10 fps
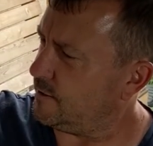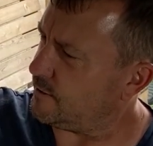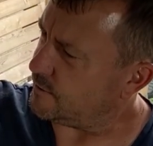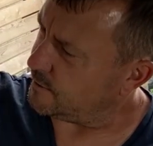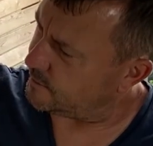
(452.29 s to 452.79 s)

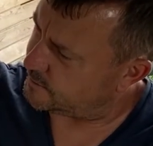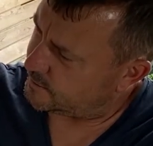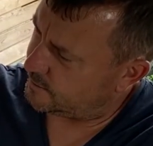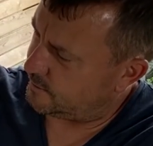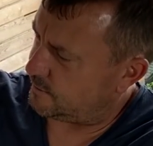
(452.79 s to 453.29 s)
So
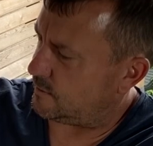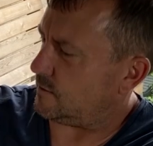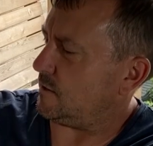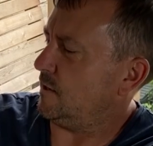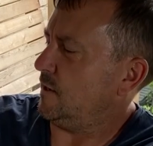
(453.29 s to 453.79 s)
this
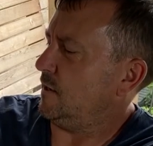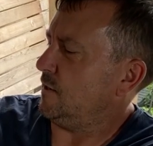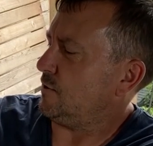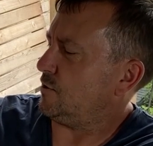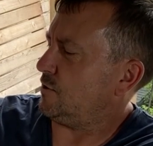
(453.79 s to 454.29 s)
is
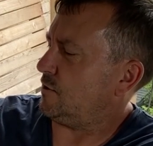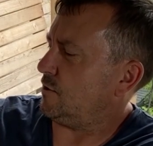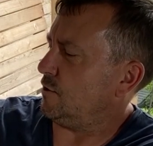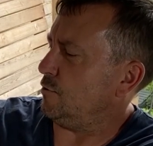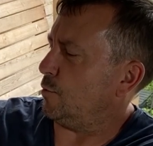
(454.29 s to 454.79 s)

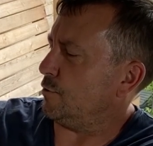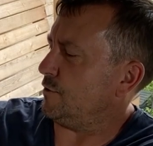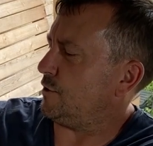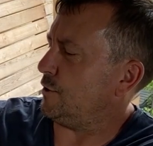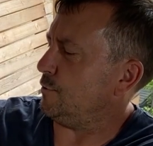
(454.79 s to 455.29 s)

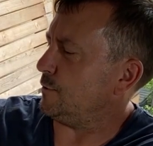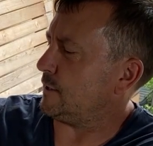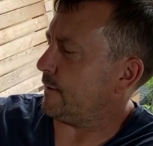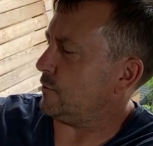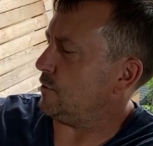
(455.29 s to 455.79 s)

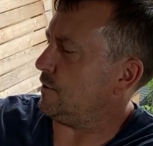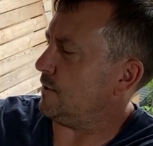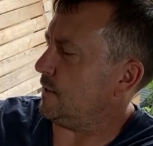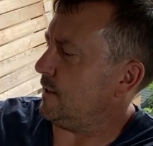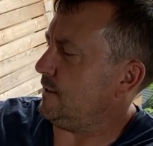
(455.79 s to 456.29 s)
2.27
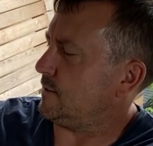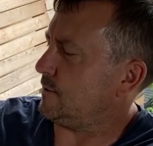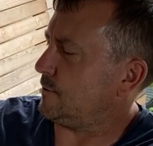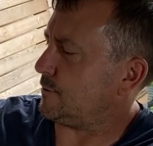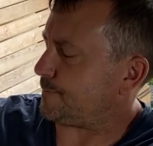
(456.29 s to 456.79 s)

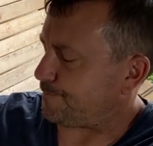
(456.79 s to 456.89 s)
litres.